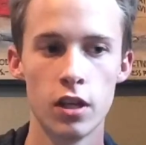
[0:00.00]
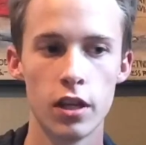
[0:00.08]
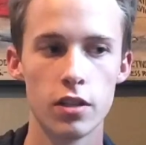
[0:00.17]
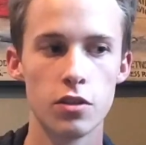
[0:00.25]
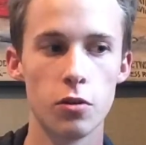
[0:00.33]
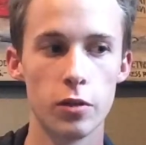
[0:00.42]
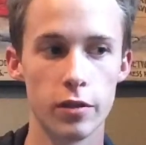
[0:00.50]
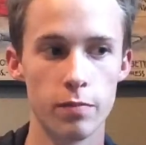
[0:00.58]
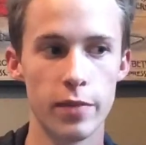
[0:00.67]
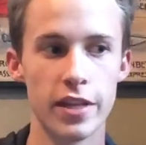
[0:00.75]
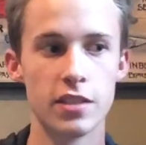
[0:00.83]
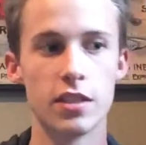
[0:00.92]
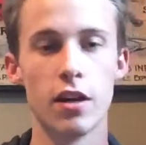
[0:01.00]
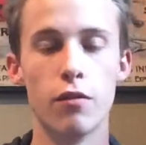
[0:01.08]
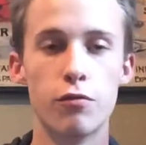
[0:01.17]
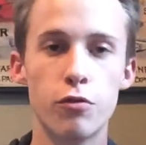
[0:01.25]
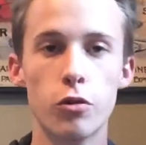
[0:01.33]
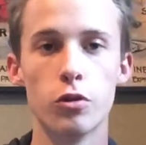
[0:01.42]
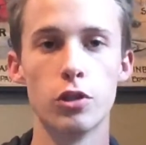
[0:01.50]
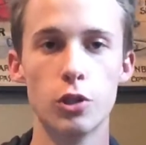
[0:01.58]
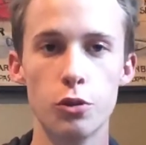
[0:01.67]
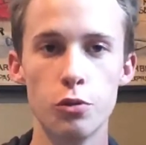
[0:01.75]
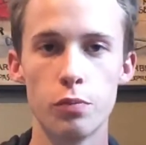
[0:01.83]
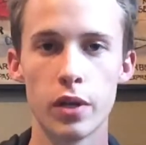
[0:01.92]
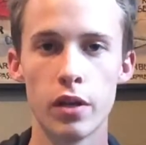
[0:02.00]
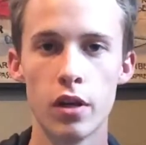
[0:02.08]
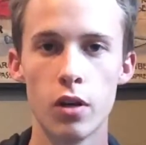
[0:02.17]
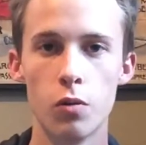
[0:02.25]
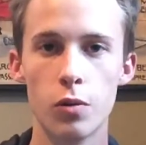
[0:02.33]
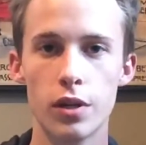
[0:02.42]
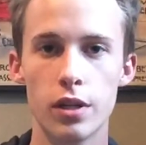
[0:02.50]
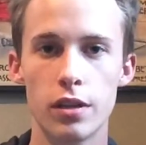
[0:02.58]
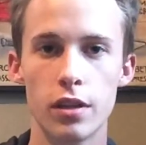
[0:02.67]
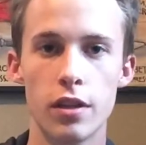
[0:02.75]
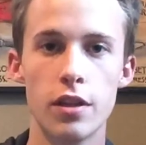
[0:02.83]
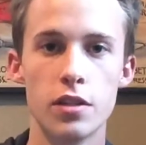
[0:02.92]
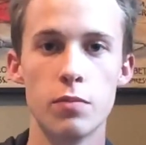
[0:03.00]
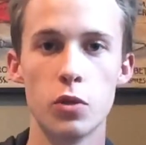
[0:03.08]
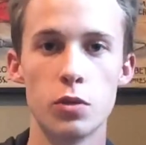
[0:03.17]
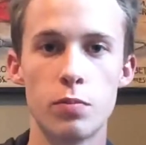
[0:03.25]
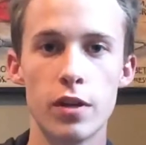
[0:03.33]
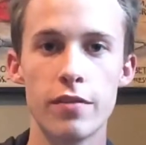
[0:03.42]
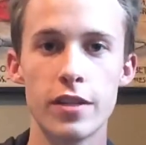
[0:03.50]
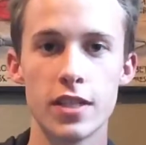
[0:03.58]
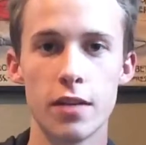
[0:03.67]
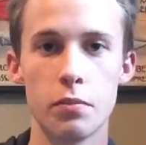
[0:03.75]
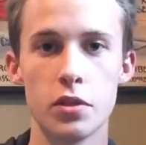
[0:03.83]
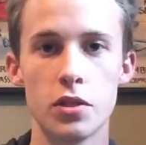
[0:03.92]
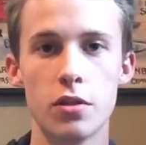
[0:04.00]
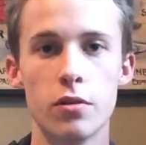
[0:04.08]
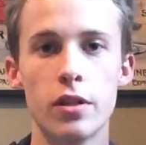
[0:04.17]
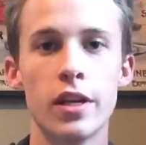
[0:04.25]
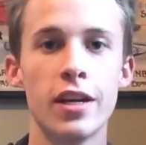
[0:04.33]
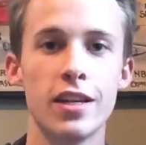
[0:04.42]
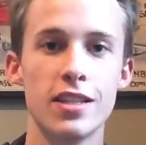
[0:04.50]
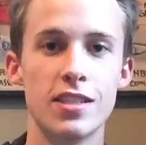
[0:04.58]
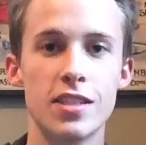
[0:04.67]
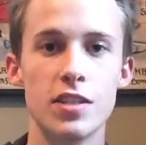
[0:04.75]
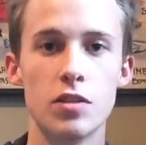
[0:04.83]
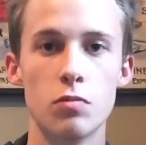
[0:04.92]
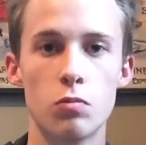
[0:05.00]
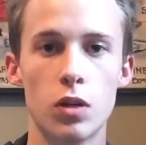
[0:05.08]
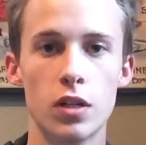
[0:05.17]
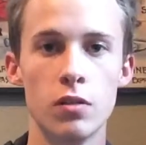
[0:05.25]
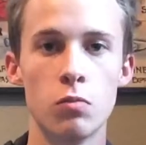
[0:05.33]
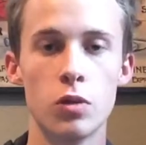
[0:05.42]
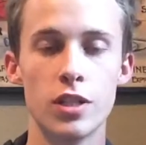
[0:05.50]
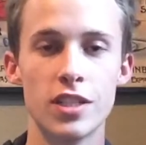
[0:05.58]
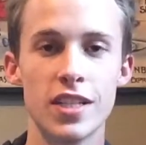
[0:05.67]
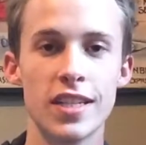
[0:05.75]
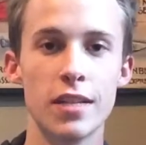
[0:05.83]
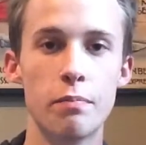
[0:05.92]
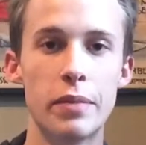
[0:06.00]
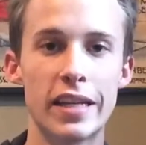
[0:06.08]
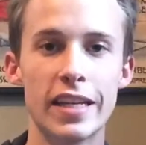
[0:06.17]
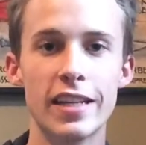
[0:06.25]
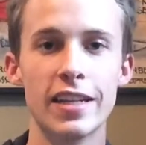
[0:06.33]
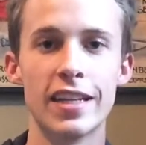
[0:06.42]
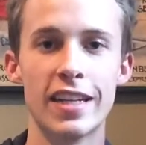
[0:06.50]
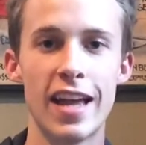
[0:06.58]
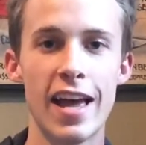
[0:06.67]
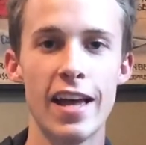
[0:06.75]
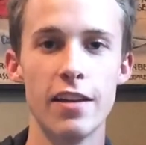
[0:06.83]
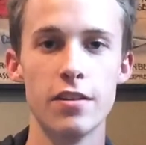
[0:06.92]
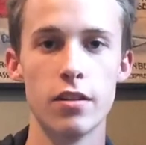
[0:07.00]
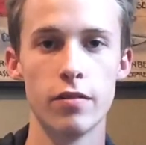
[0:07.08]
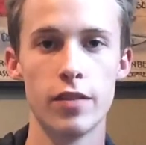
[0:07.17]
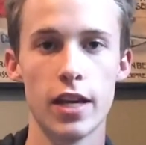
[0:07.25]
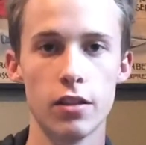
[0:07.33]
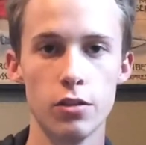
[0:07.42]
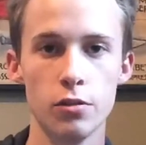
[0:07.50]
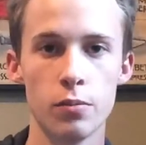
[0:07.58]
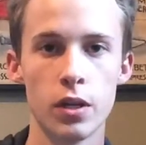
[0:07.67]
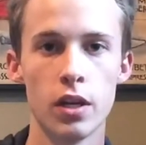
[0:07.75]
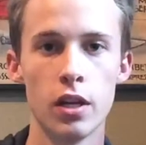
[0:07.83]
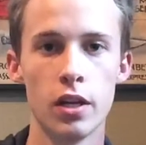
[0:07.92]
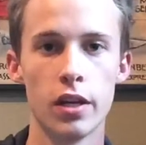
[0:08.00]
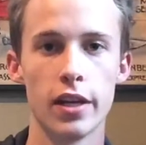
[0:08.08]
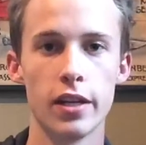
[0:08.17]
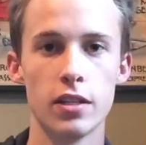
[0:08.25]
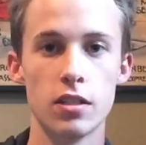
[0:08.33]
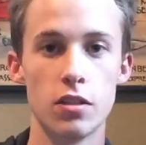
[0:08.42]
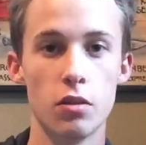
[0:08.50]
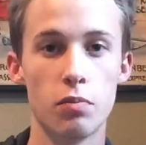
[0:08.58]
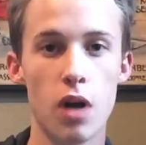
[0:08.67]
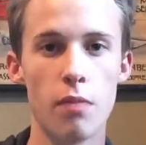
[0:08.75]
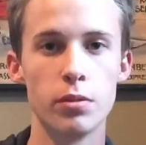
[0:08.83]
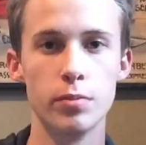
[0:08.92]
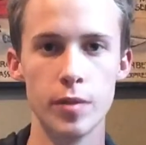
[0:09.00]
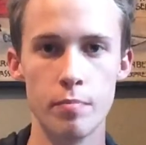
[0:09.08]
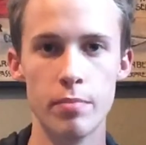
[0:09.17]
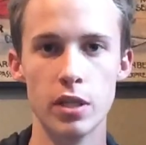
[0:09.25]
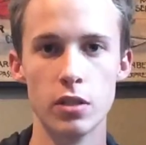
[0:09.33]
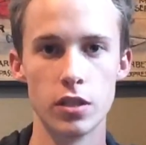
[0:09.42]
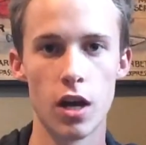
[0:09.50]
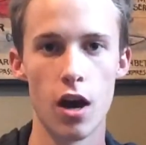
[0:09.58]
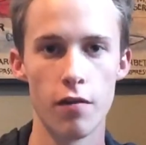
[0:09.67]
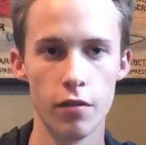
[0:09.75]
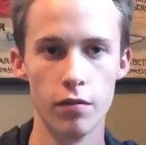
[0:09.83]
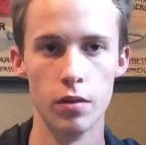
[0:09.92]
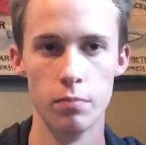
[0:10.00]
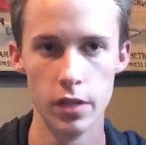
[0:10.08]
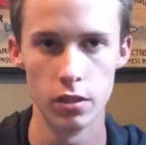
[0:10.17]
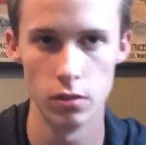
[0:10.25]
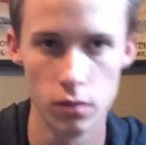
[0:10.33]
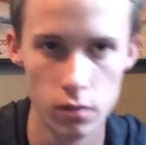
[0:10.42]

So it makes a full loop with this most previous episode in Season 1. We're just seeing the beginning and end of that loop, and they'll probably build off of the middle.